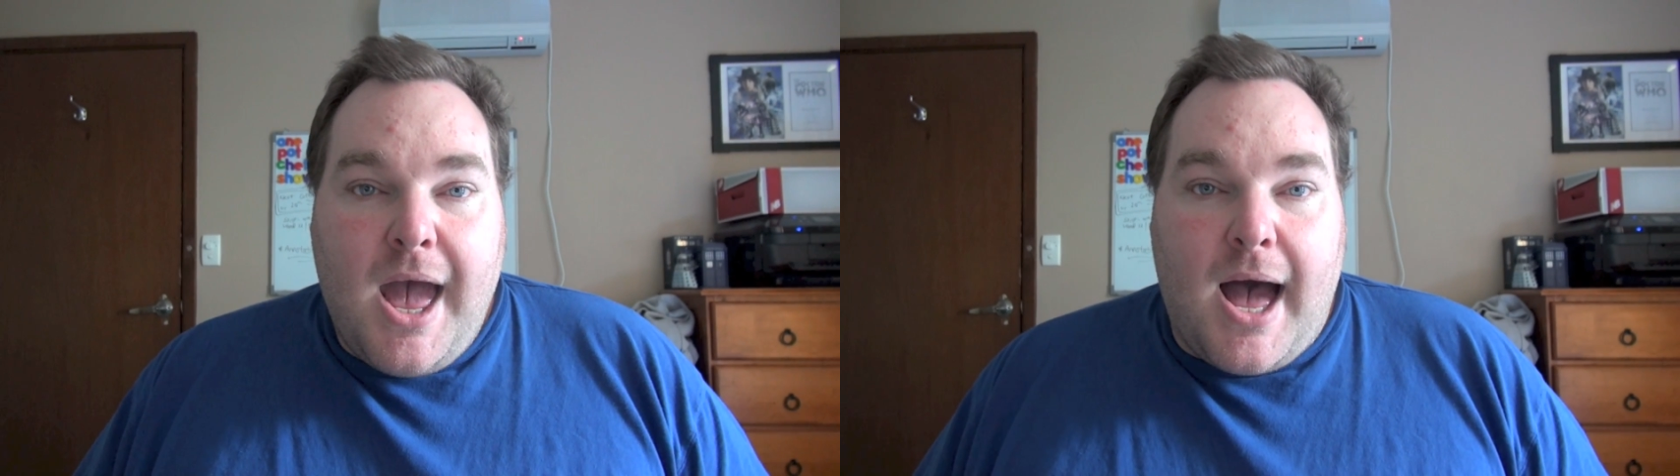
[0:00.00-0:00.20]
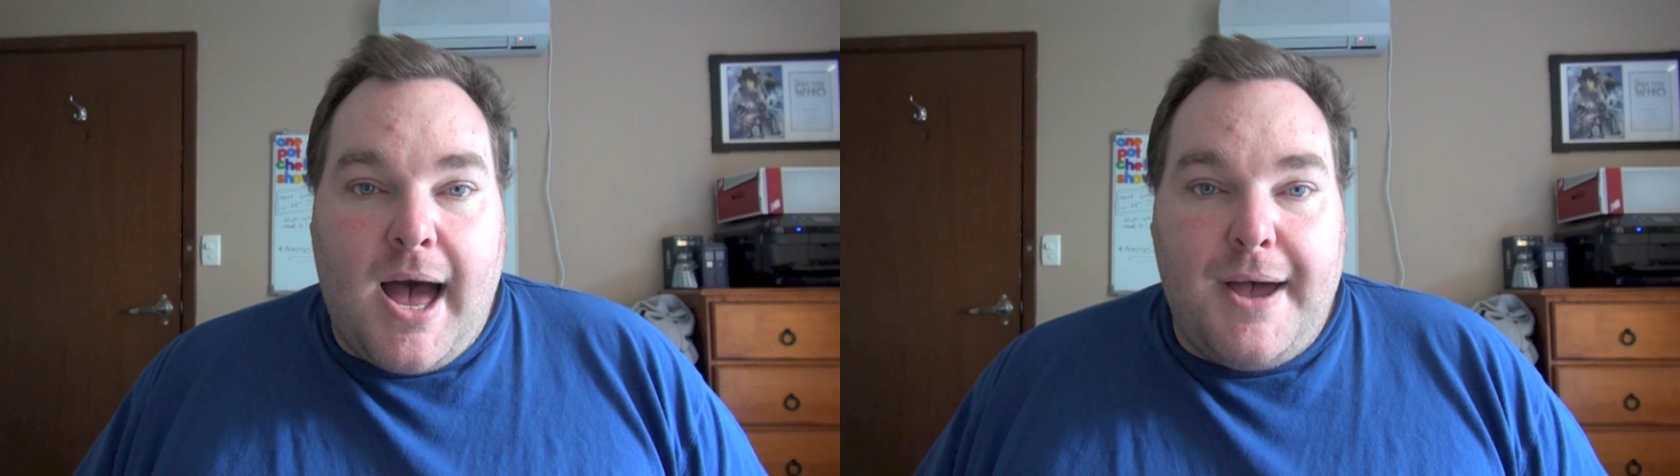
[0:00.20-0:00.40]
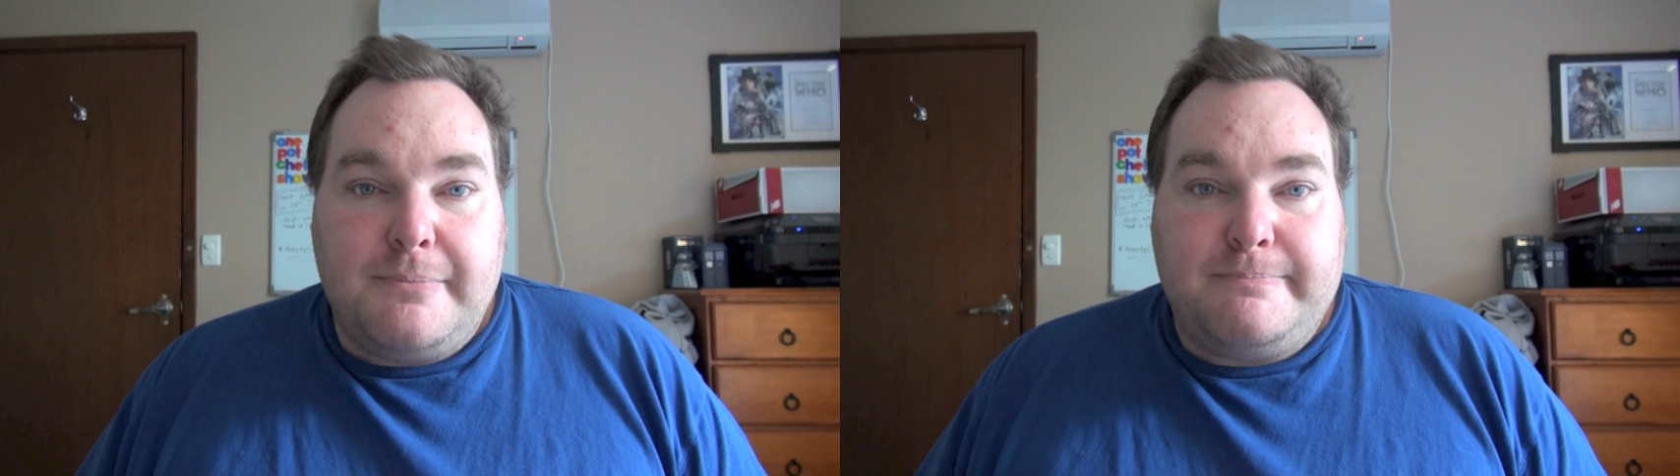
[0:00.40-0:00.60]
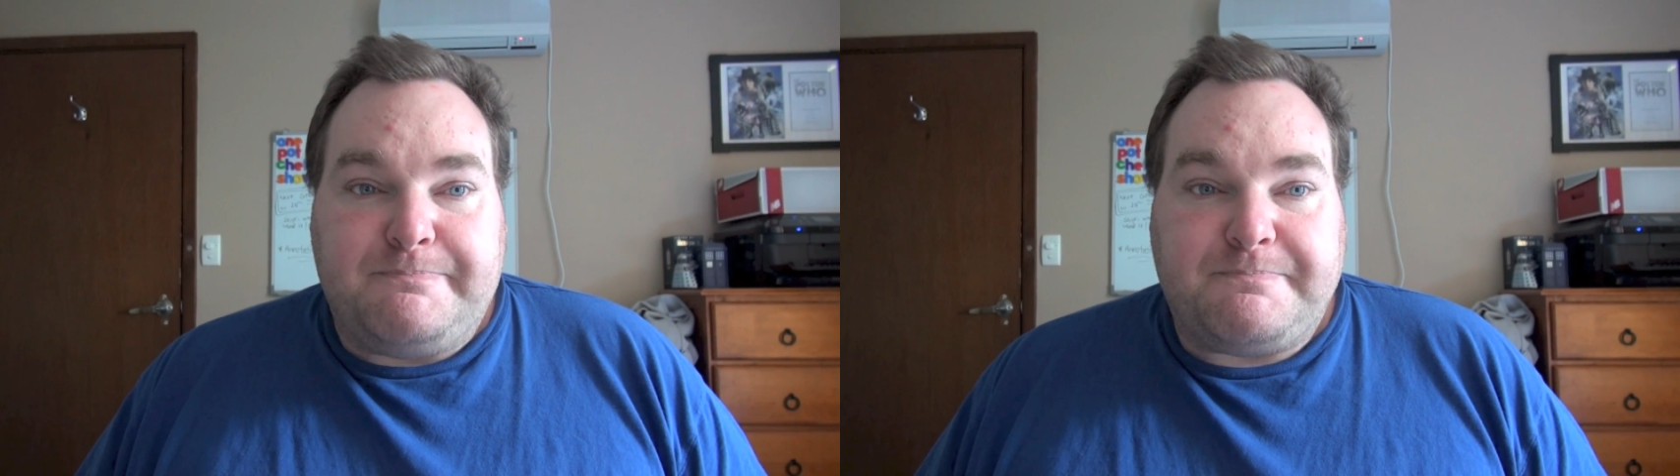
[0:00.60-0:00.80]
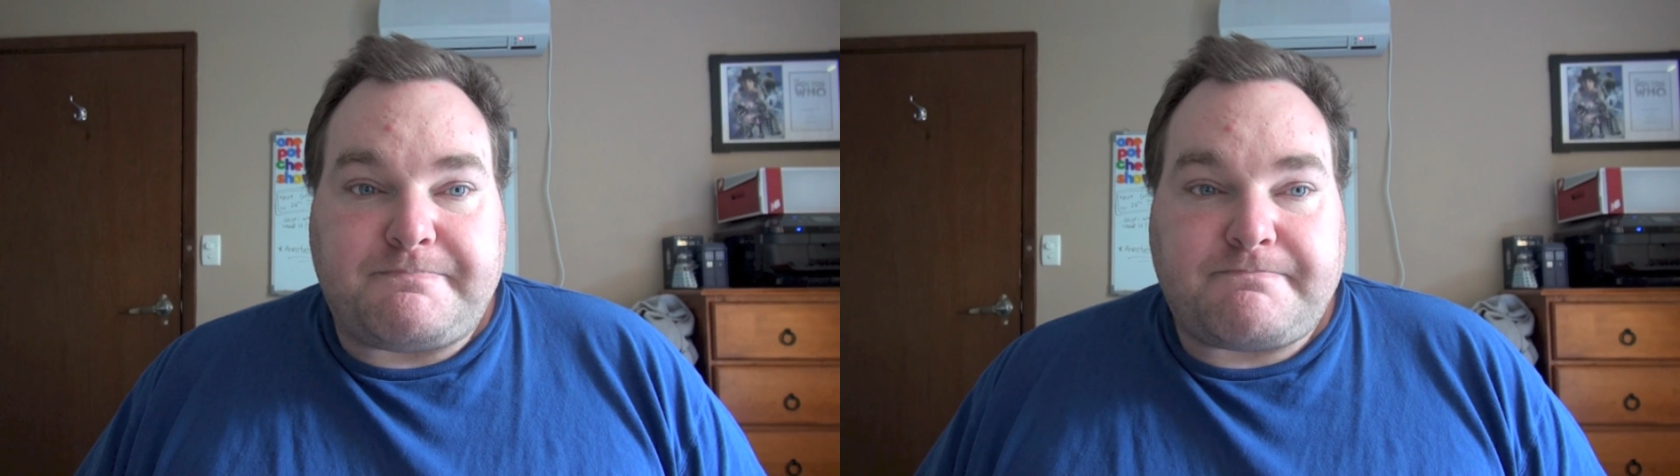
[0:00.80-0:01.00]

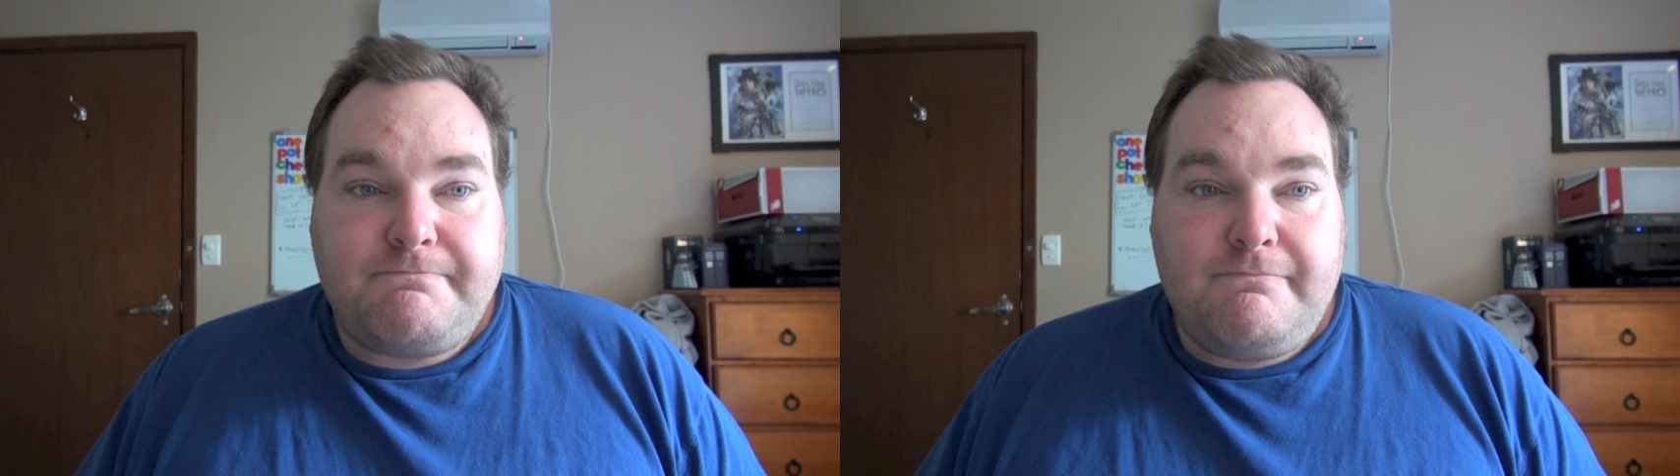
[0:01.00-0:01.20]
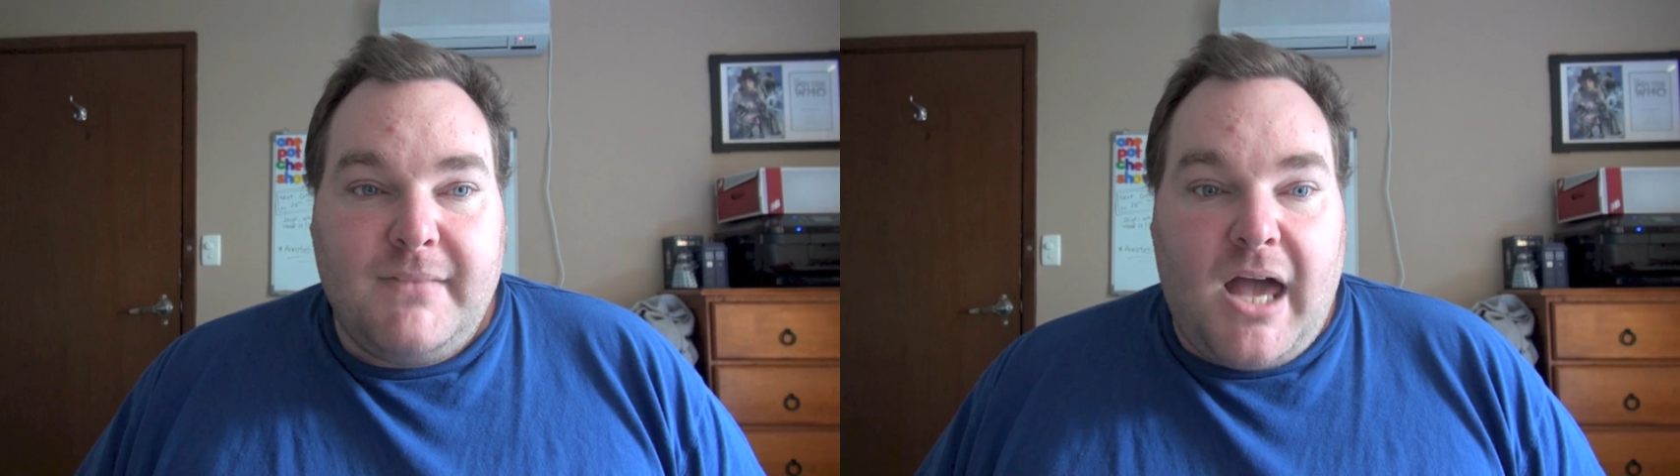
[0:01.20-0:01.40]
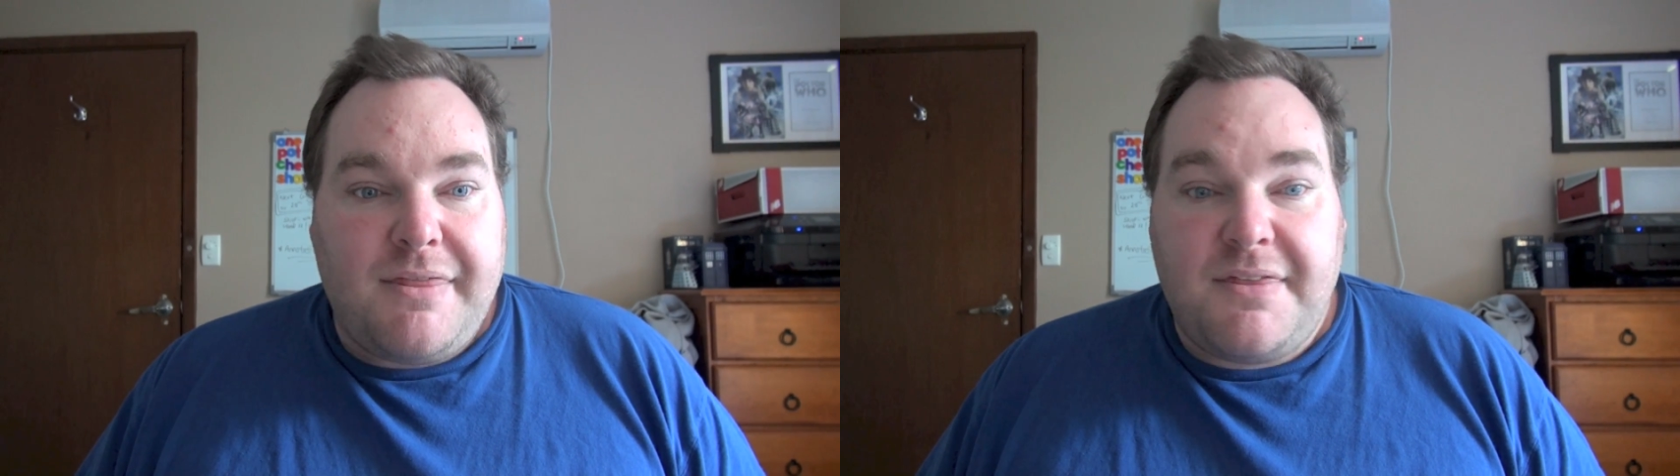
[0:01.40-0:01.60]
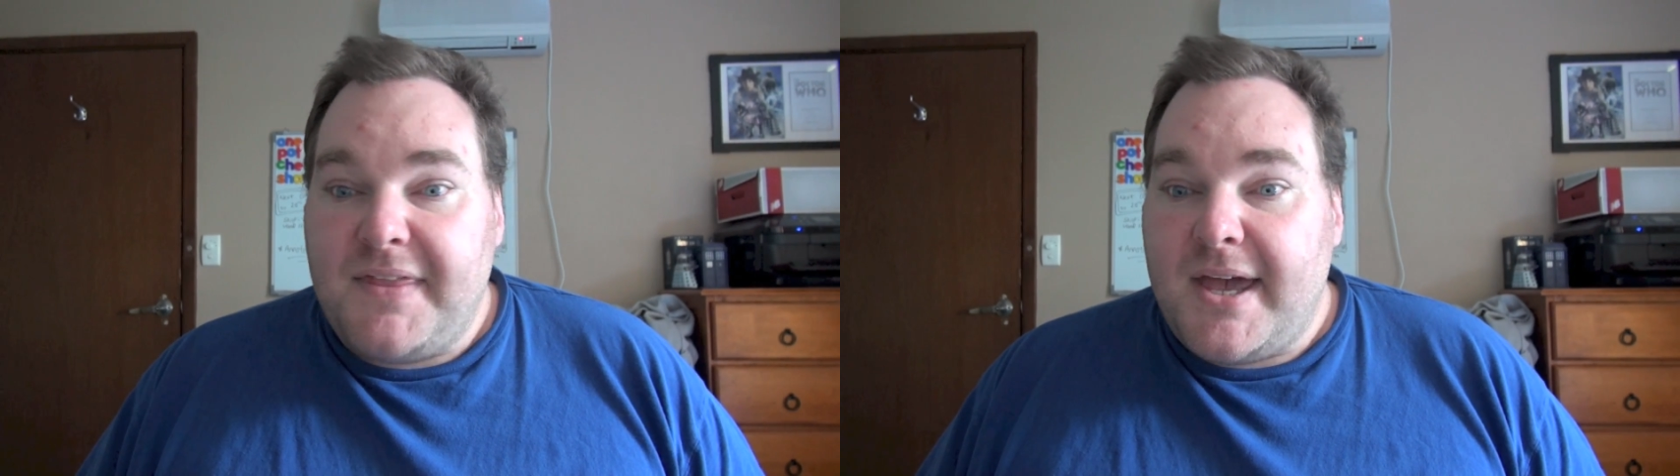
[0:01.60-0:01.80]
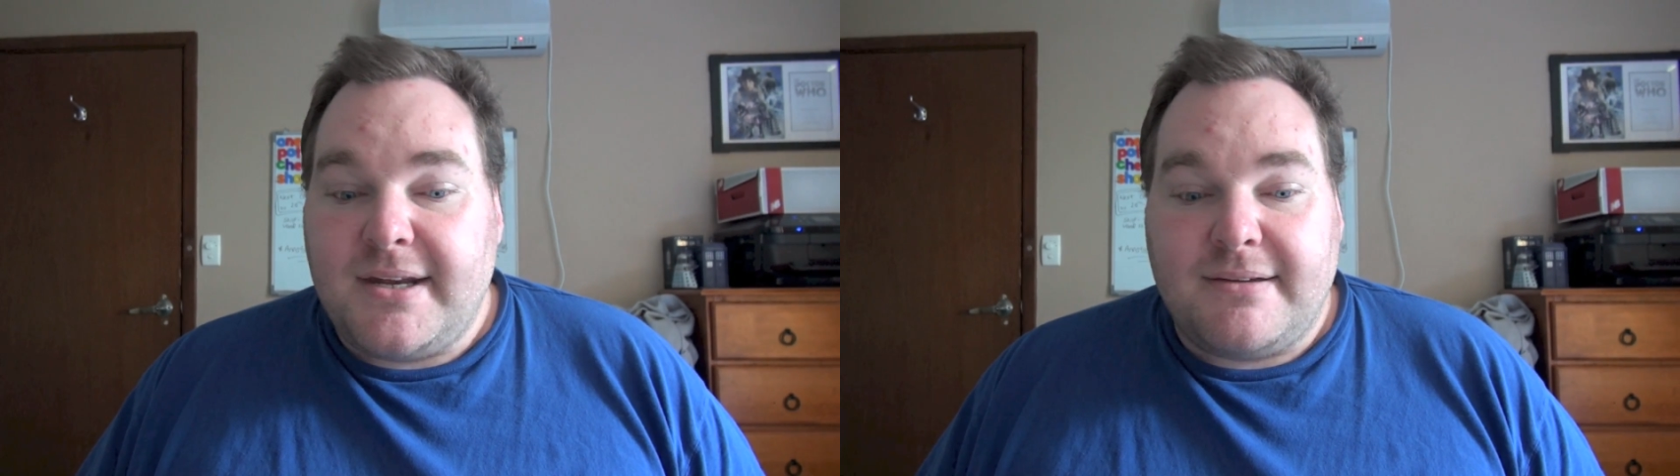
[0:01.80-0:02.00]
Other
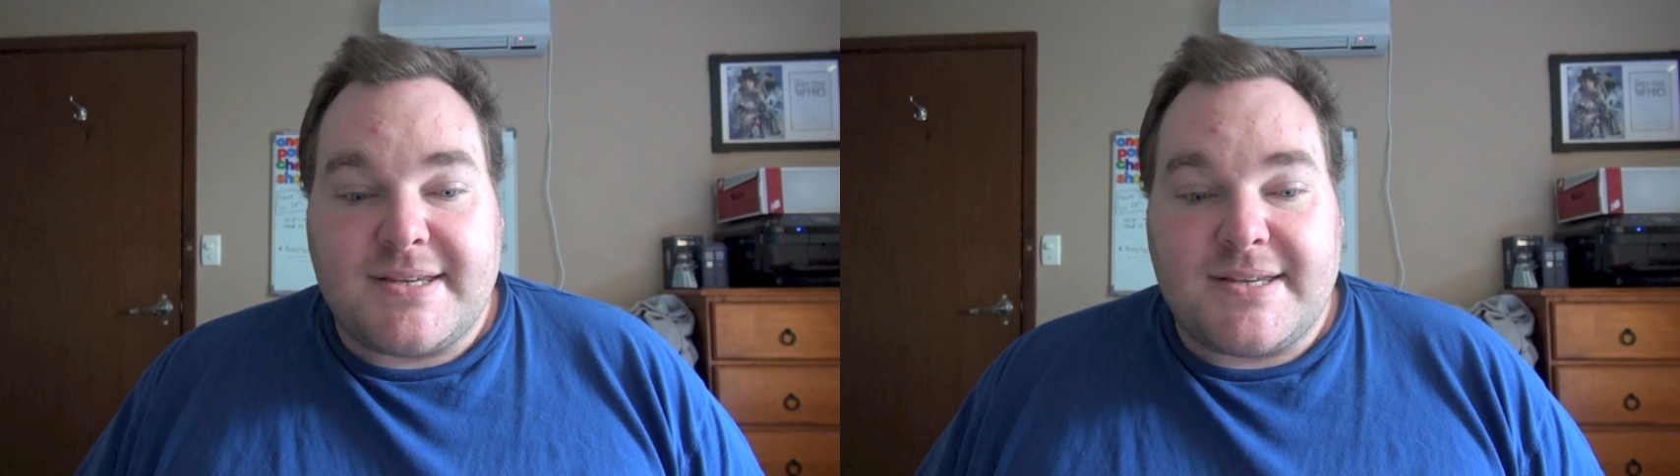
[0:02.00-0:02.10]
than that,